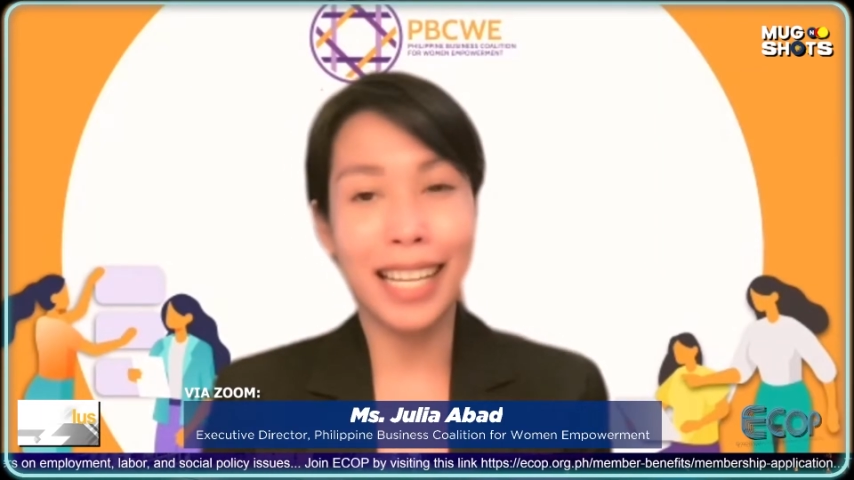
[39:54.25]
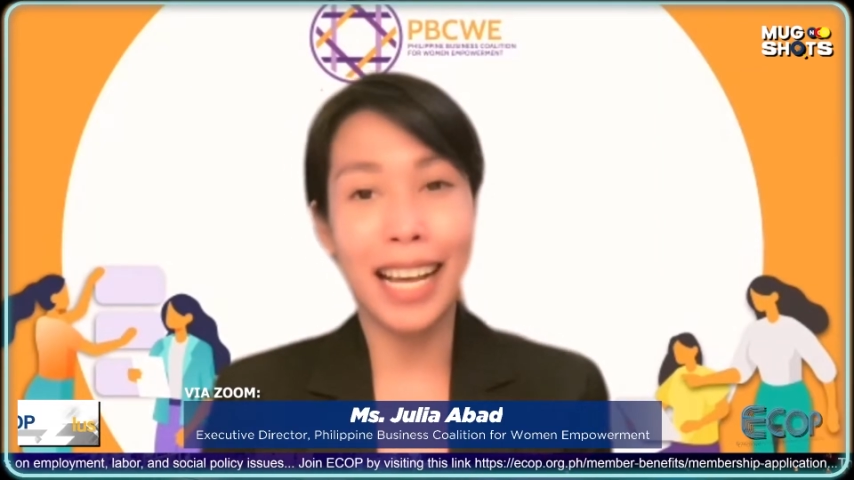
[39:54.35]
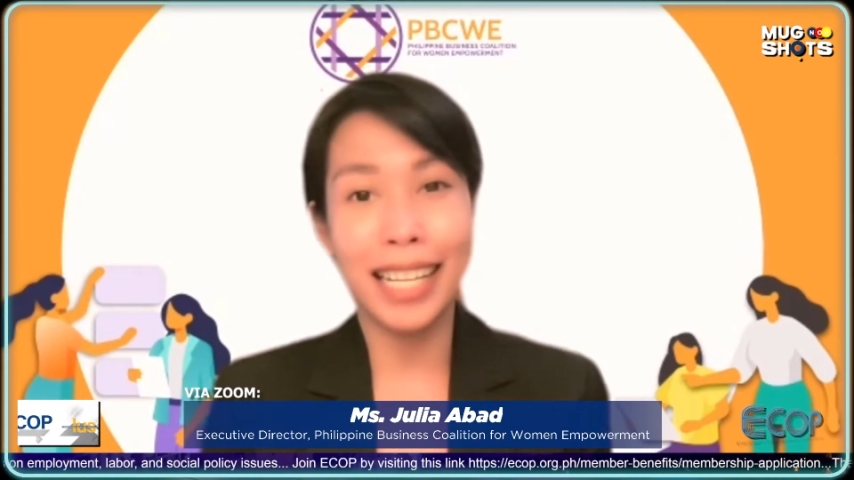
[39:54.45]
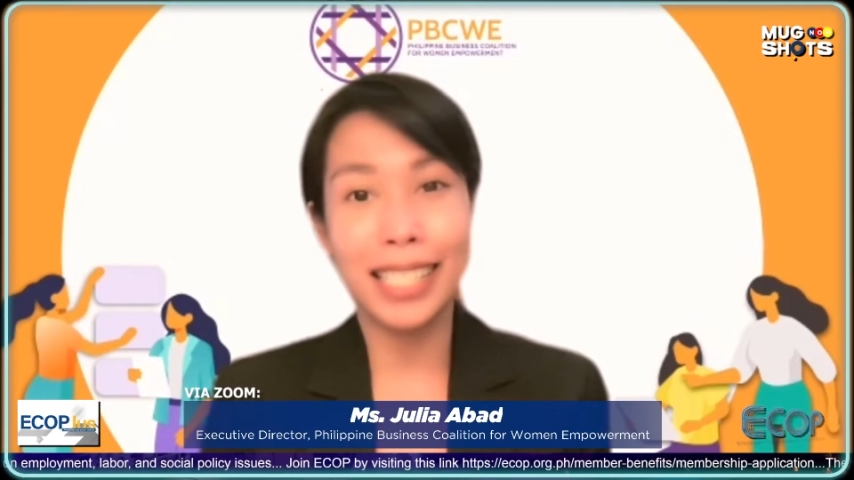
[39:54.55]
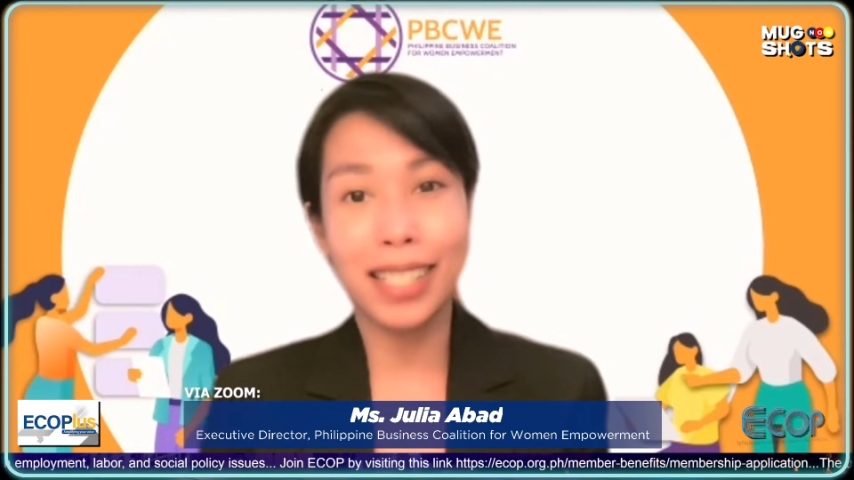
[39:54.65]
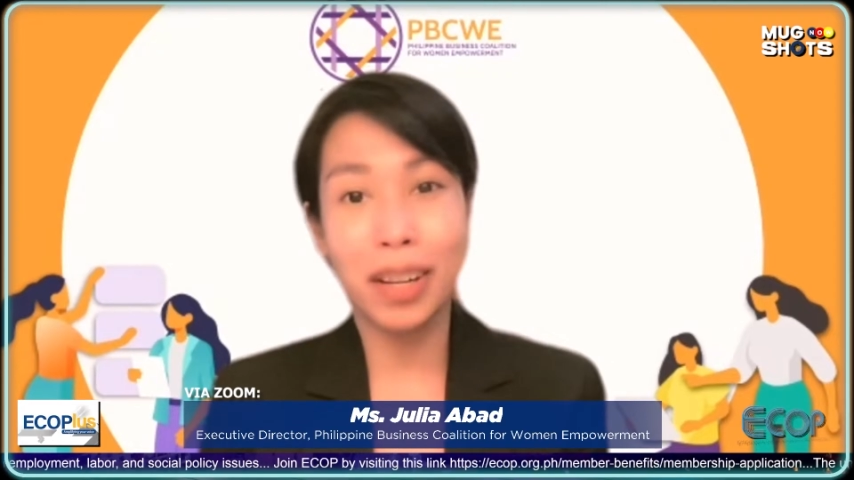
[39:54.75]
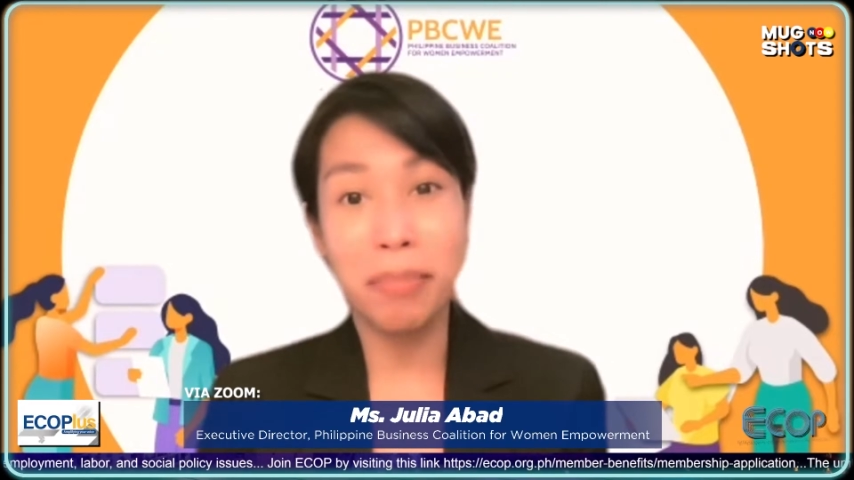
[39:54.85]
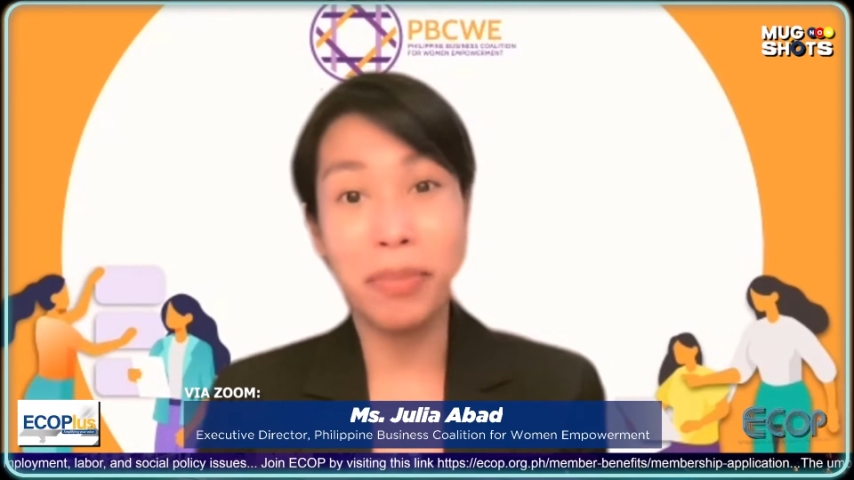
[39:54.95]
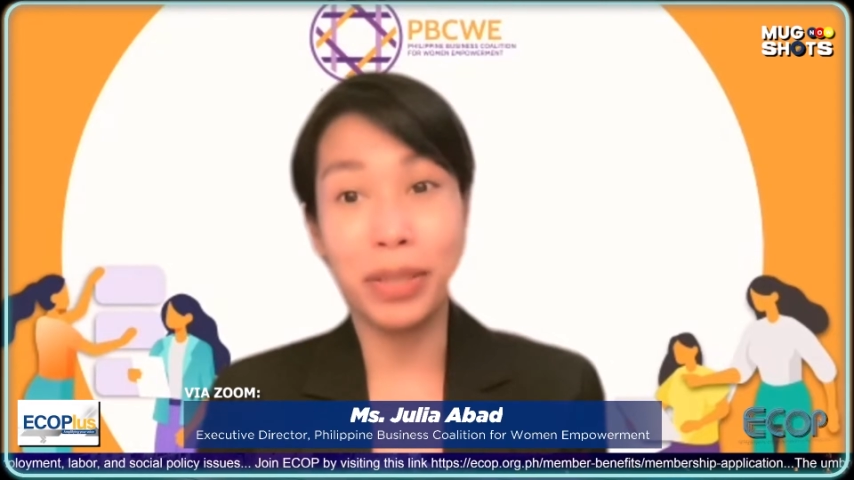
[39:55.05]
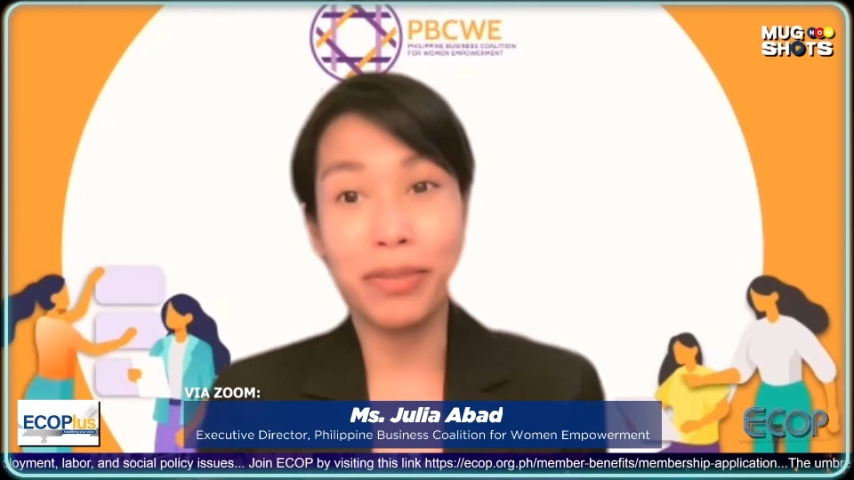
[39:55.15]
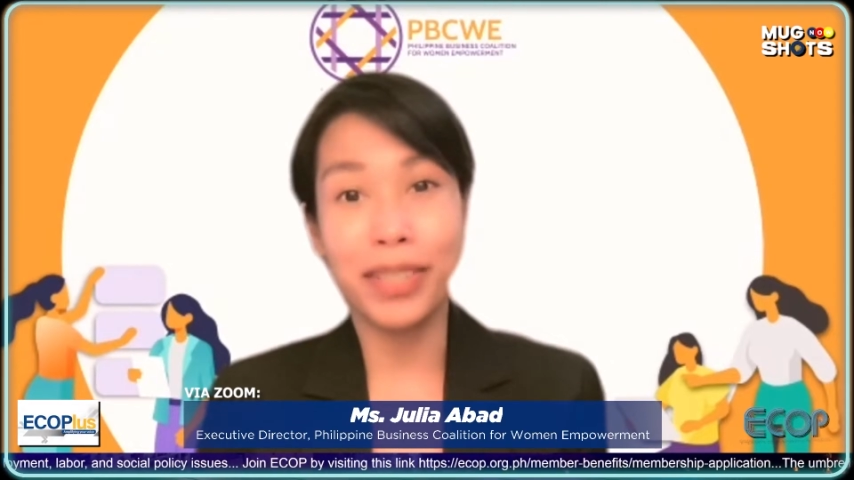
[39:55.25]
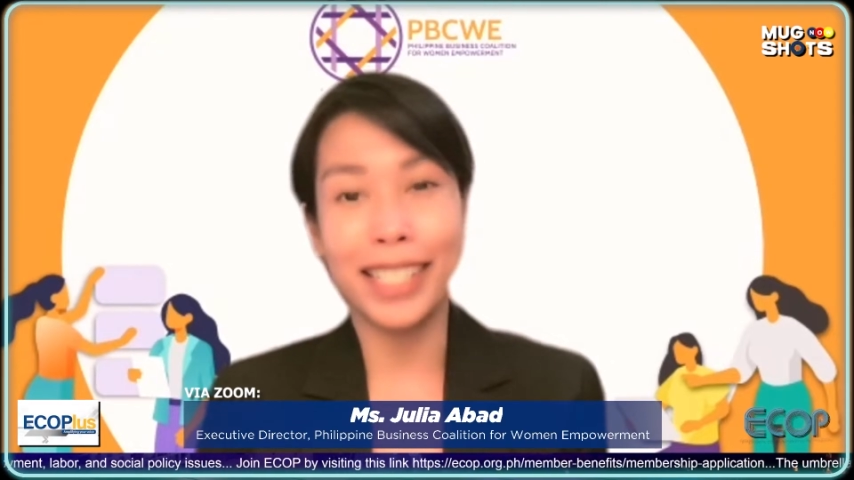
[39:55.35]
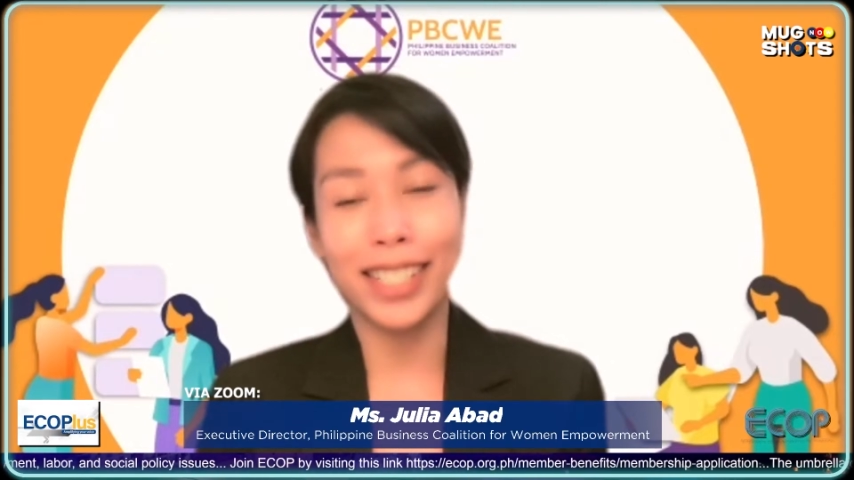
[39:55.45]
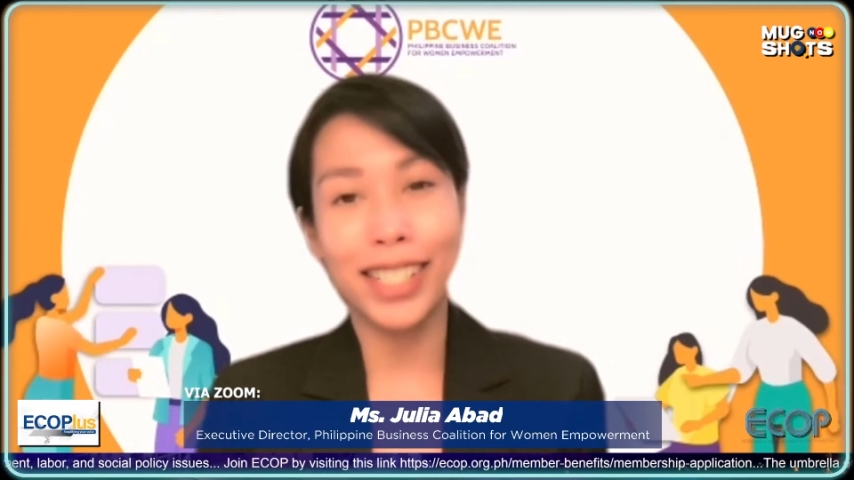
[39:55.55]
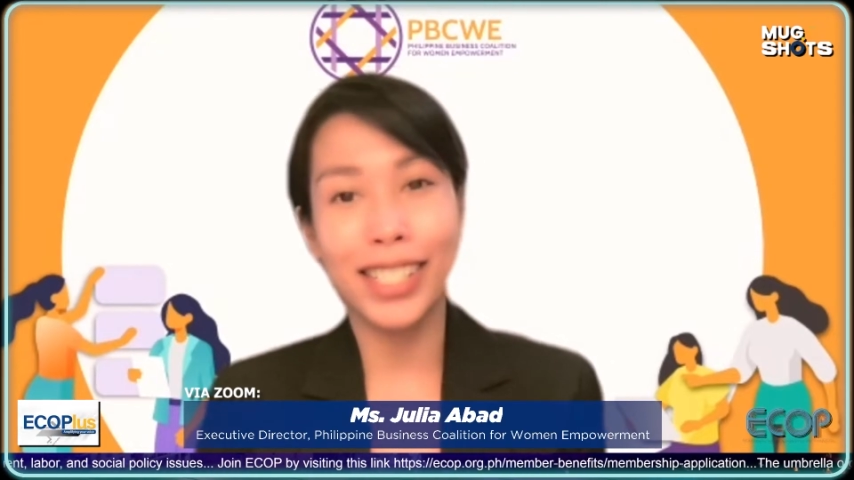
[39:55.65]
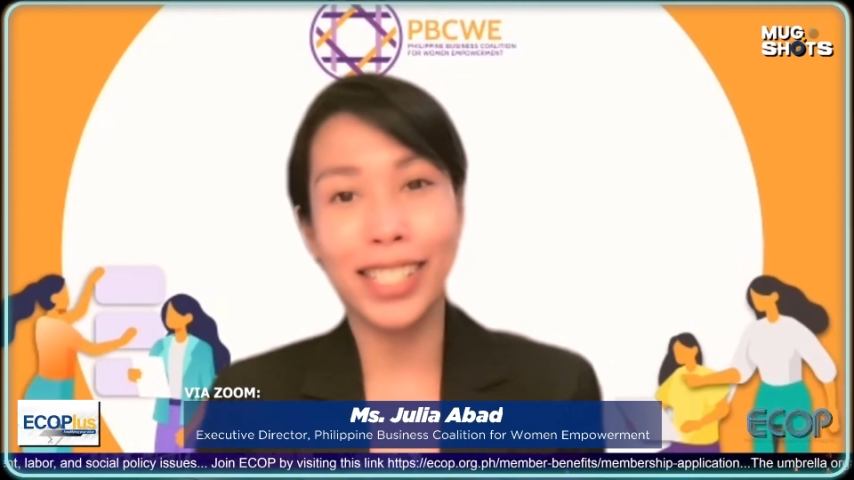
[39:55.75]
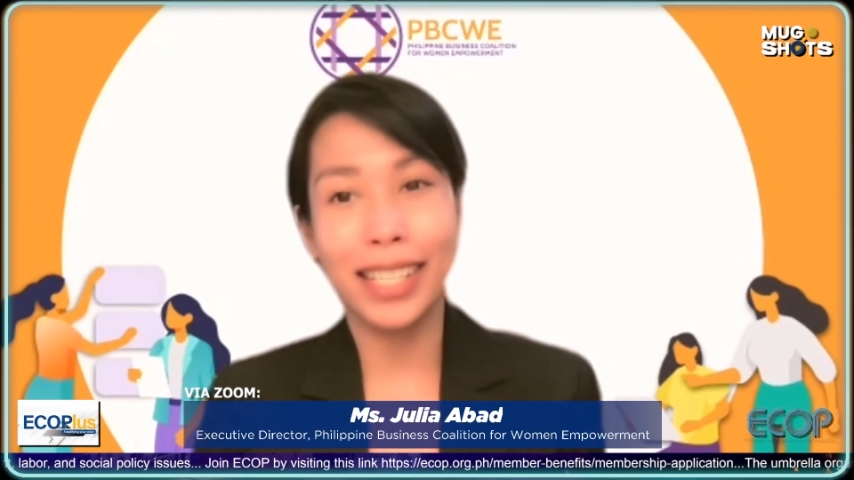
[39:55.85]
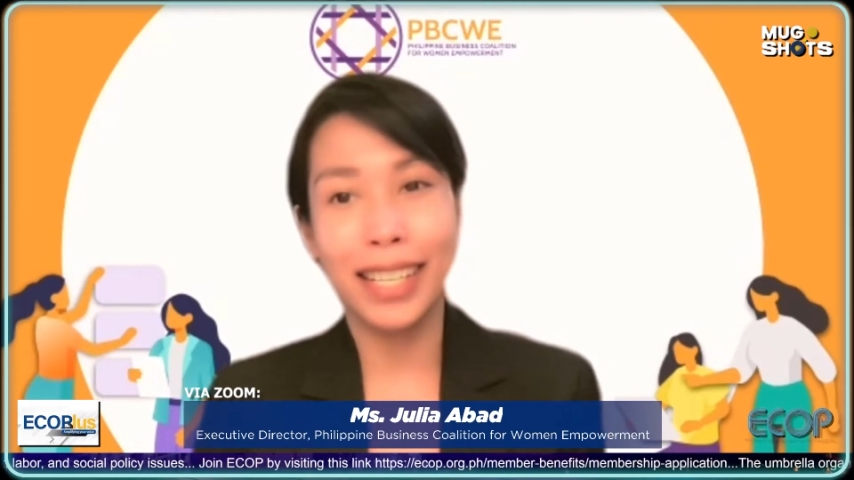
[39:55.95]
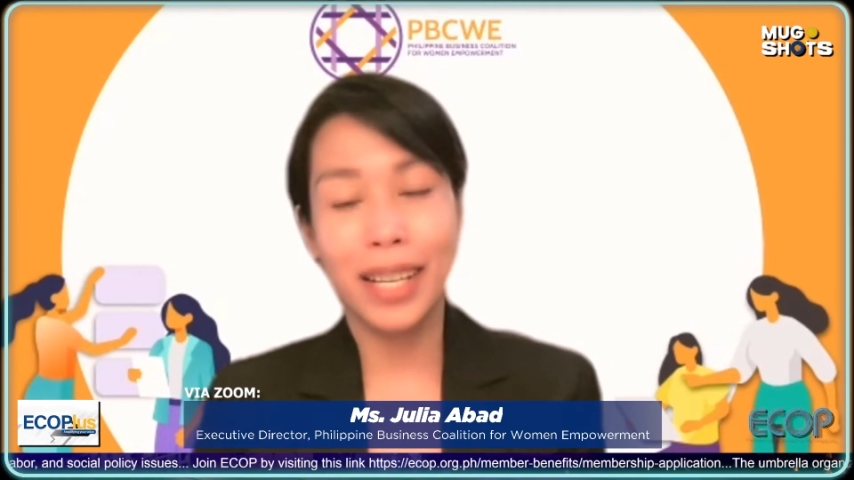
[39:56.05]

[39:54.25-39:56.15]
last couple of years.